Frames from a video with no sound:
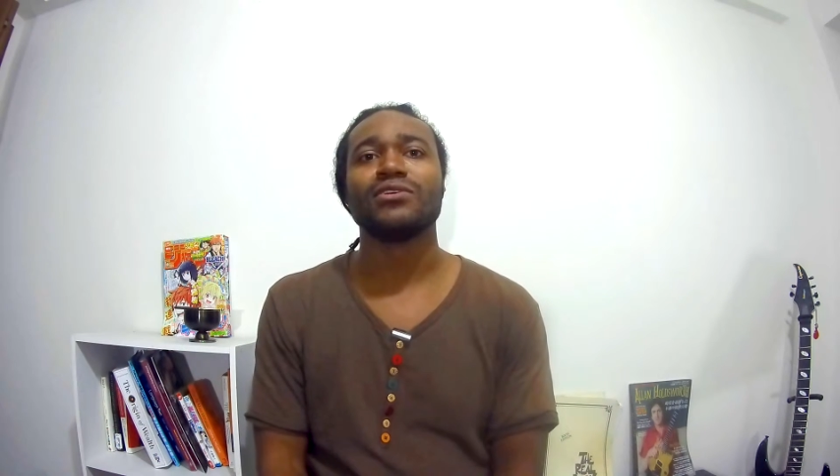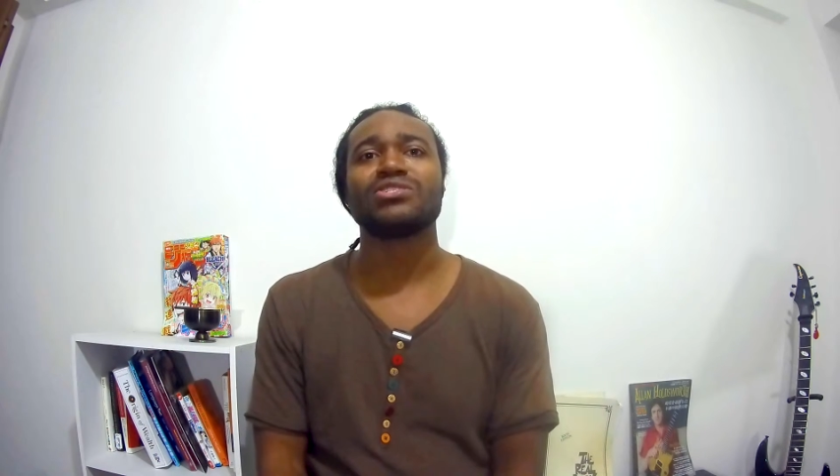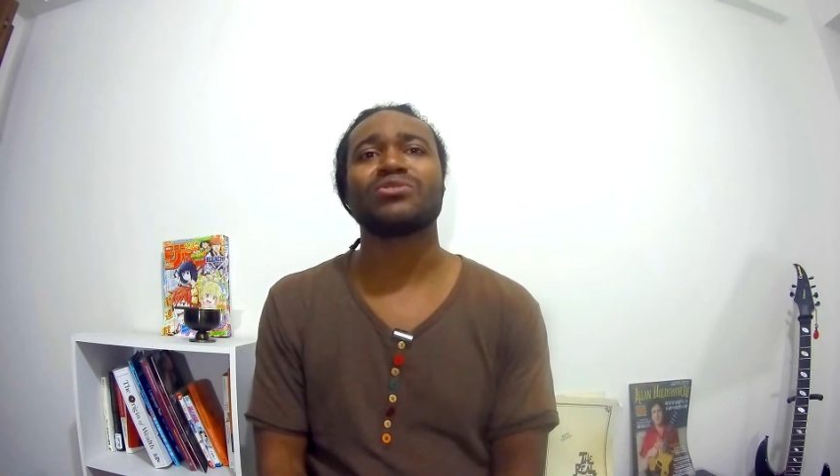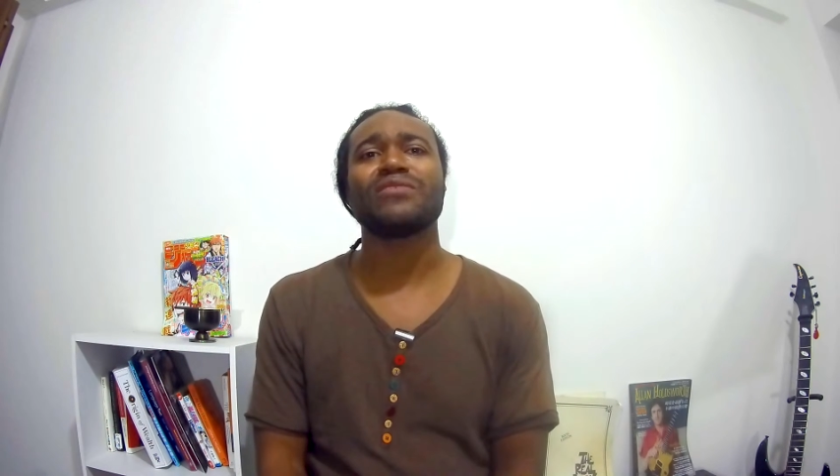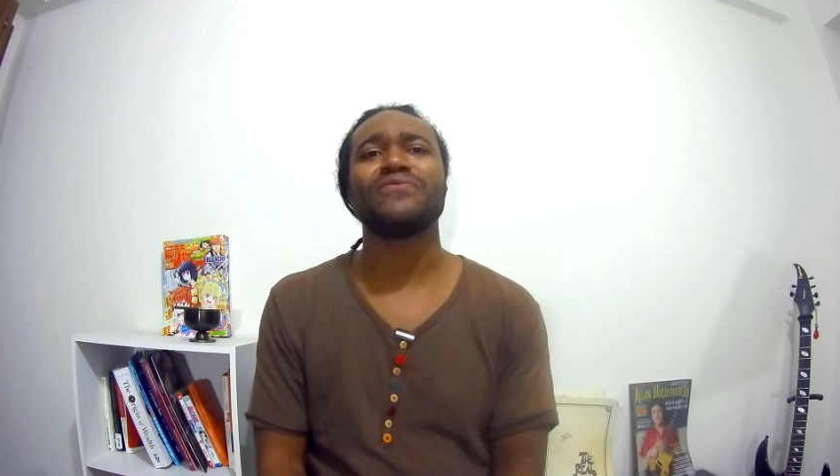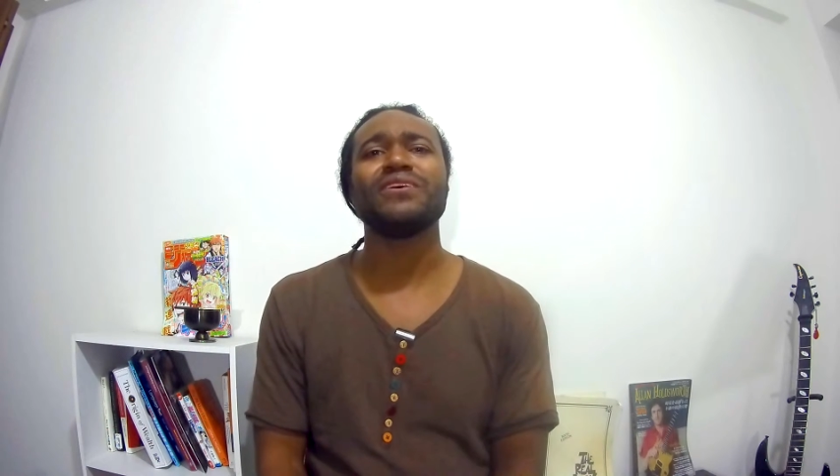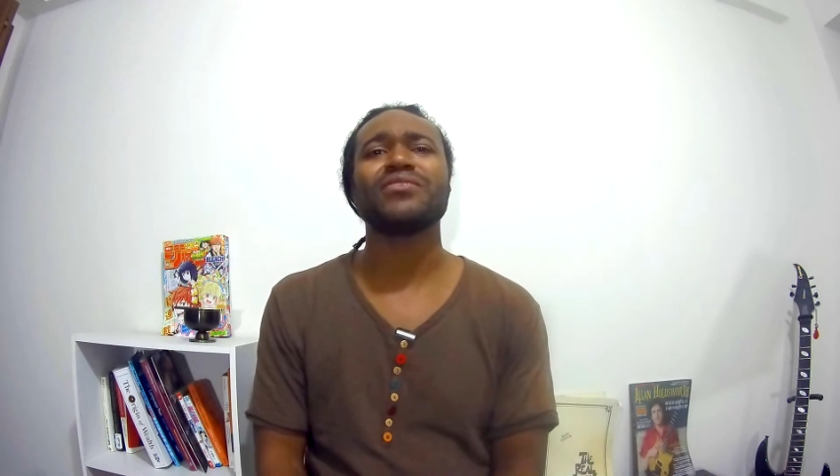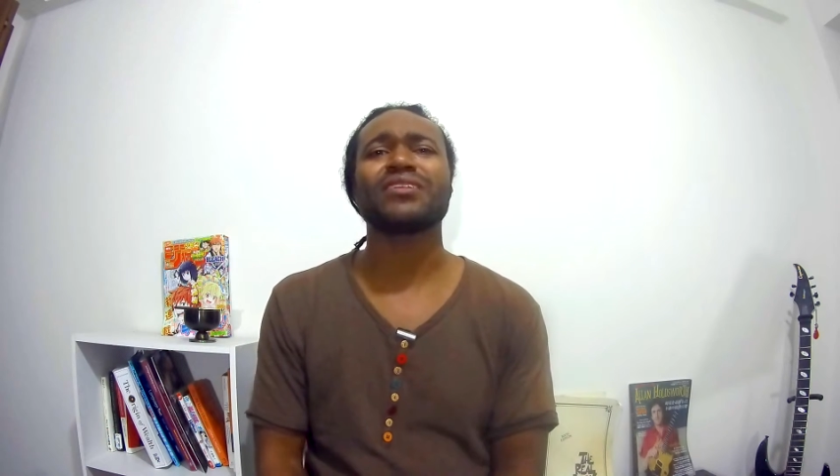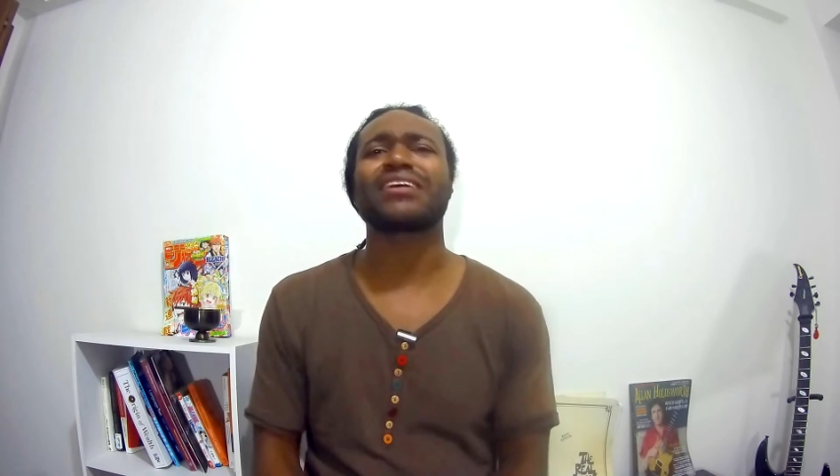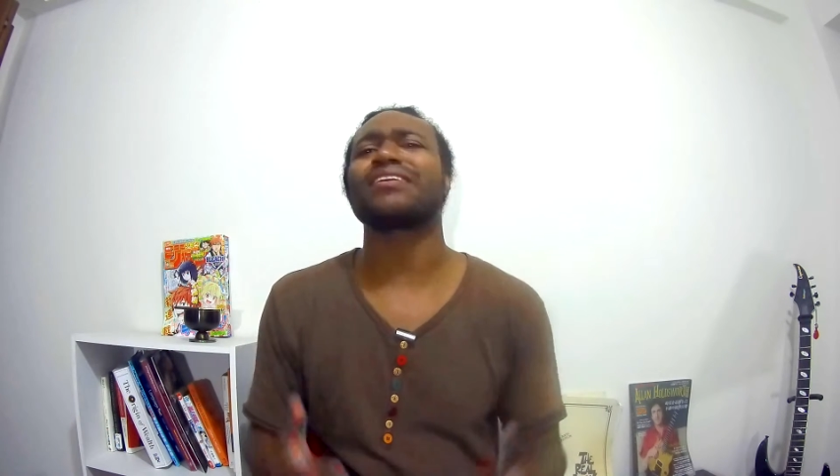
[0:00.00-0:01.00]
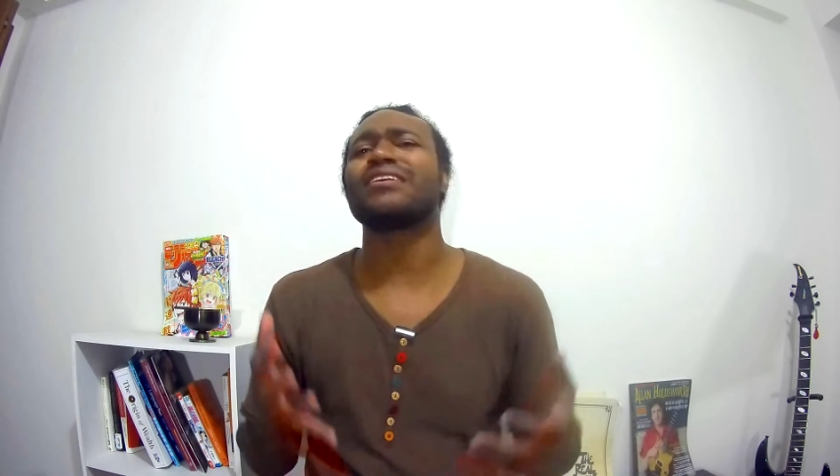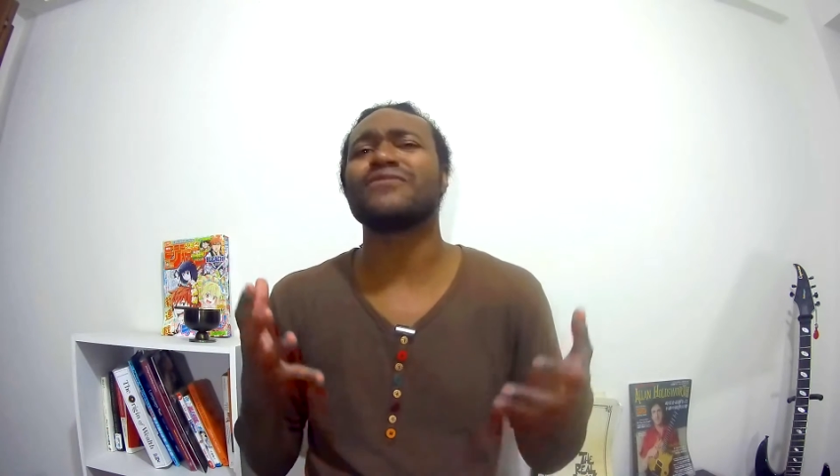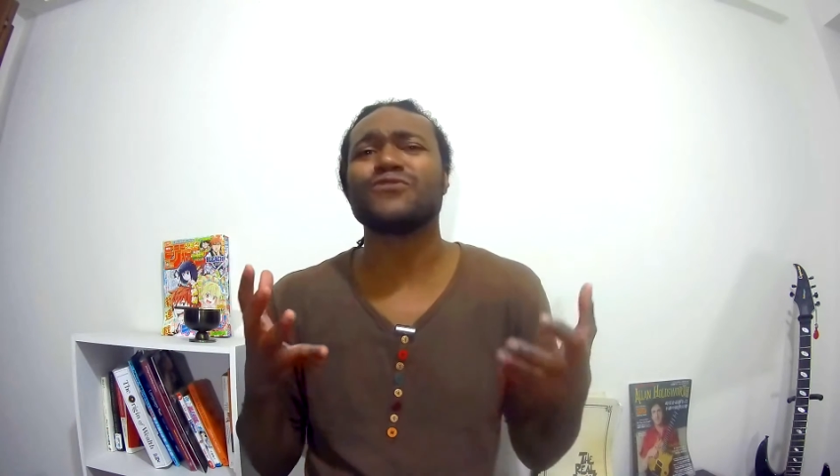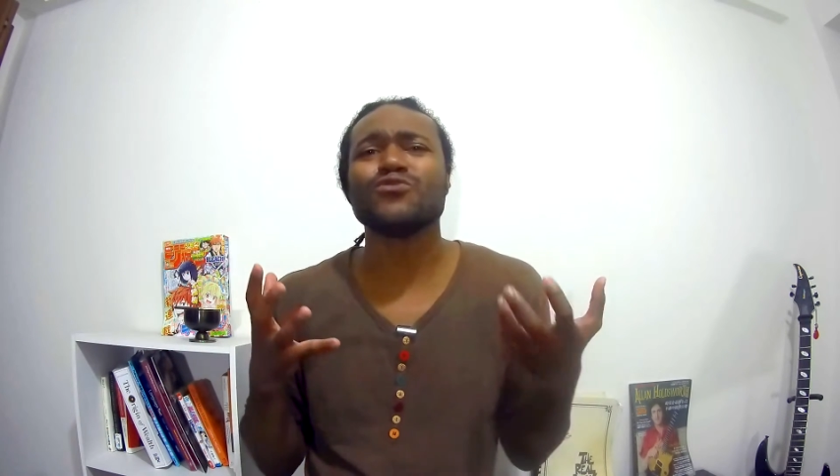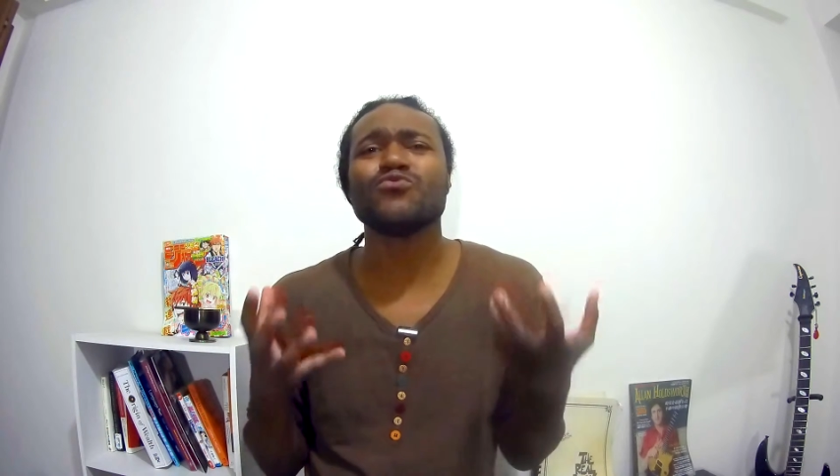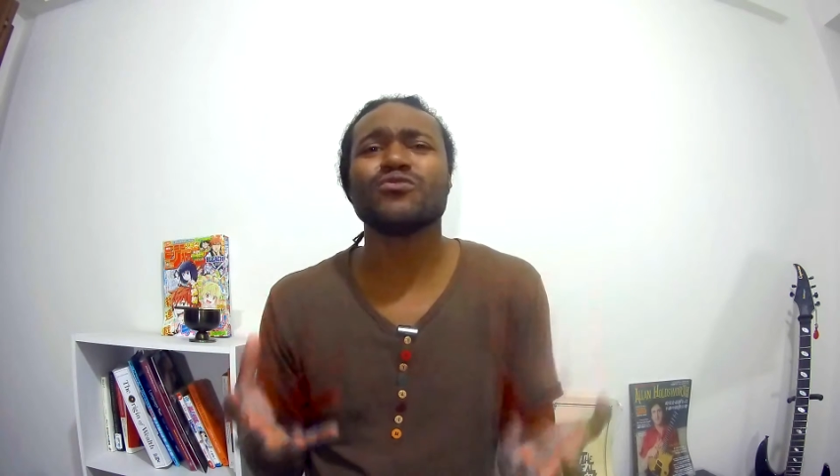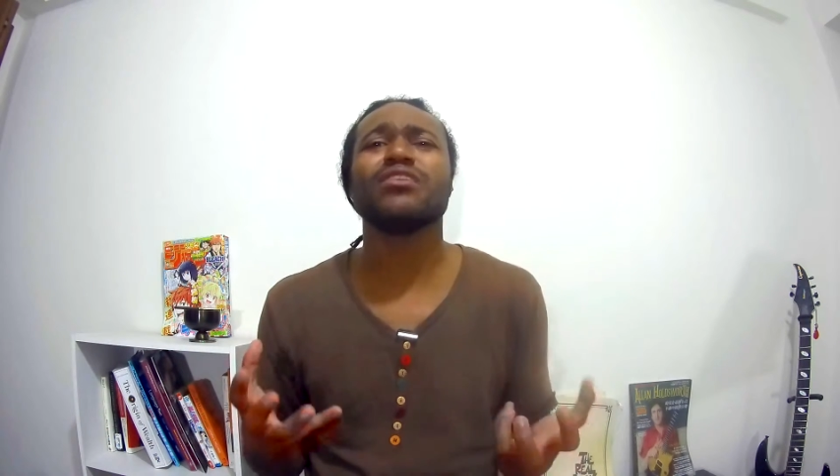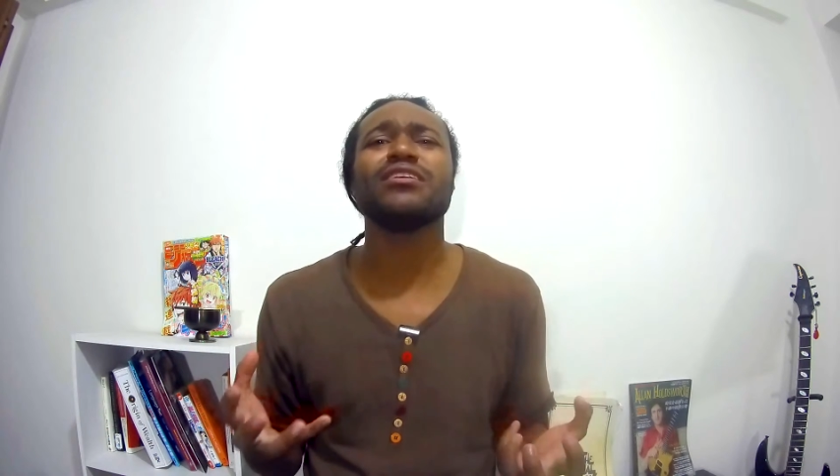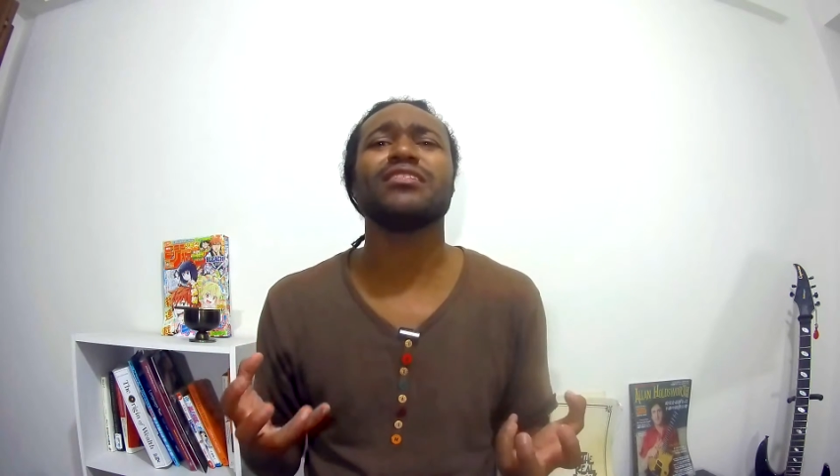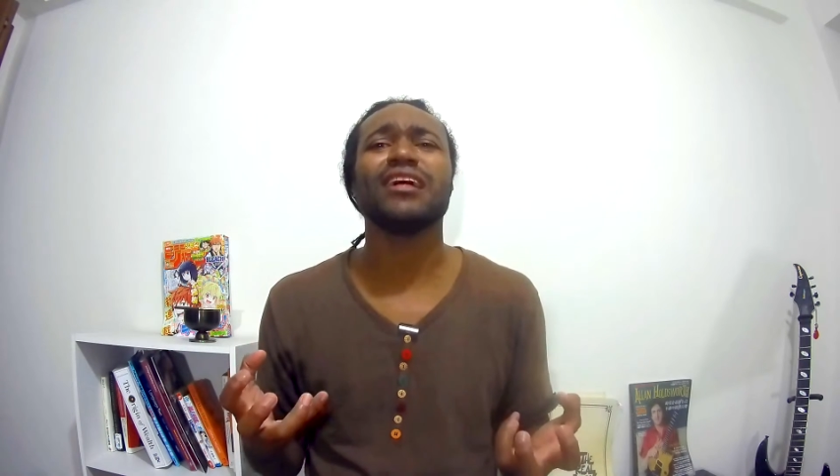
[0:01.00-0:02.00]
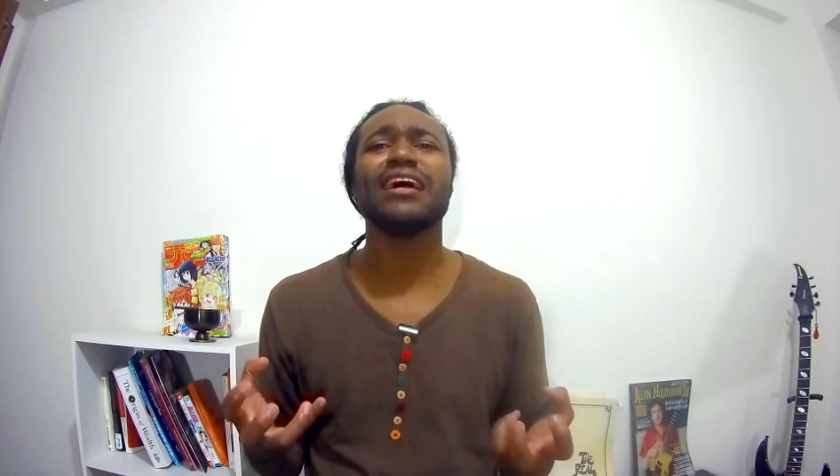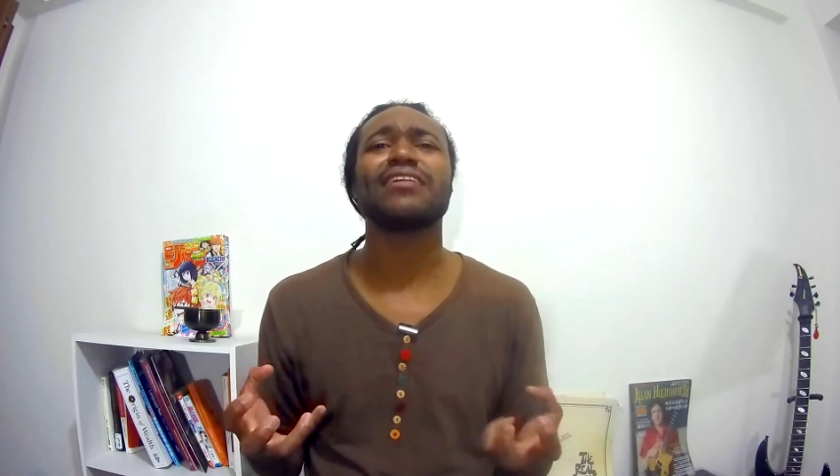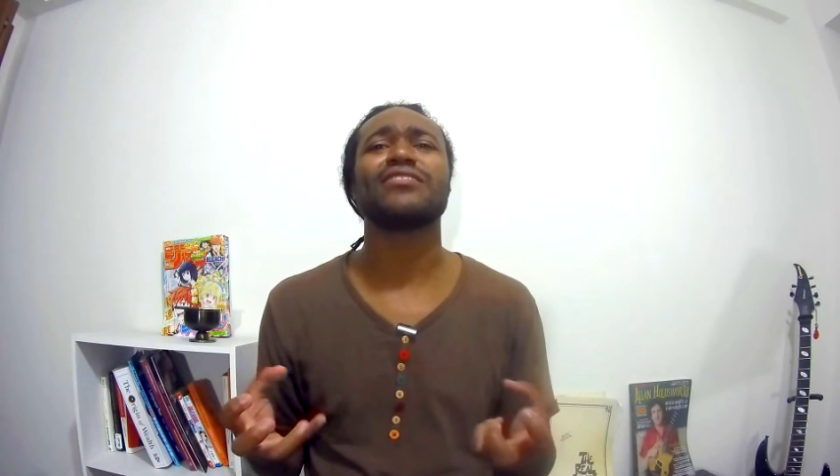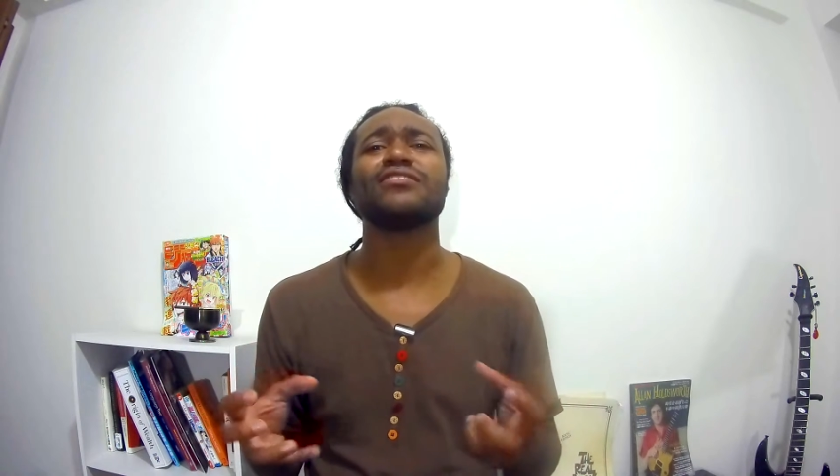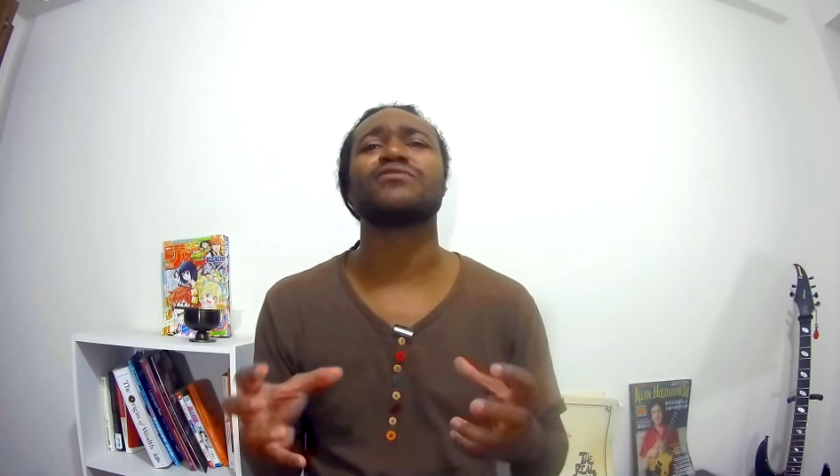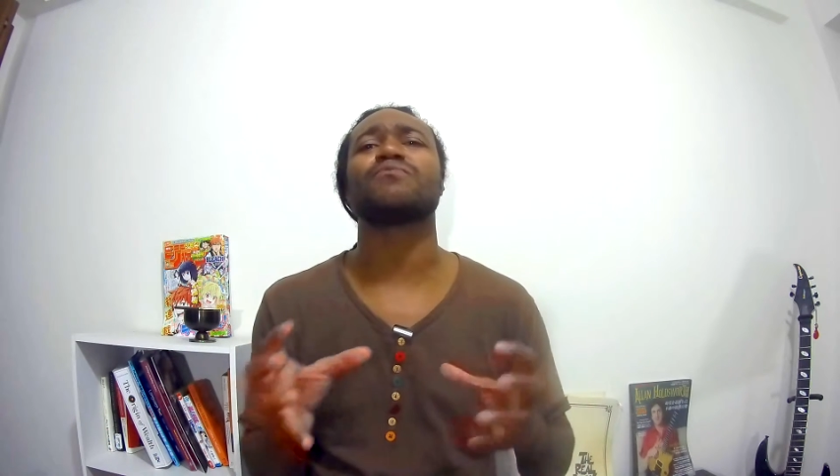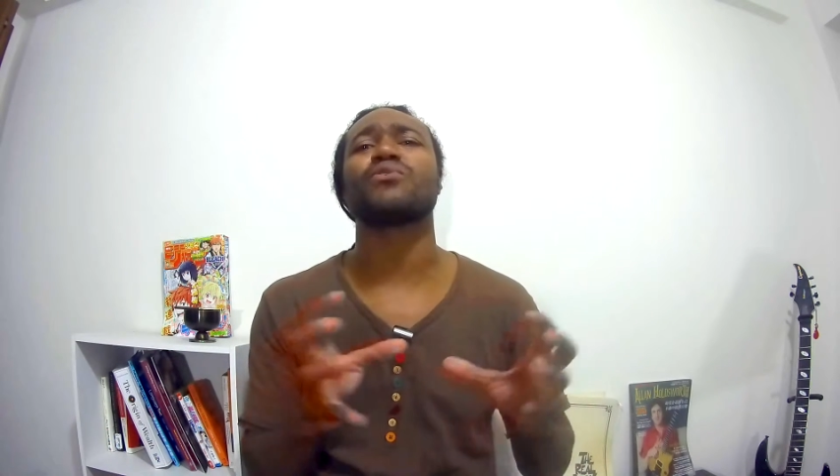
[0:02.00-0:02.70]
So I figure like if you really like this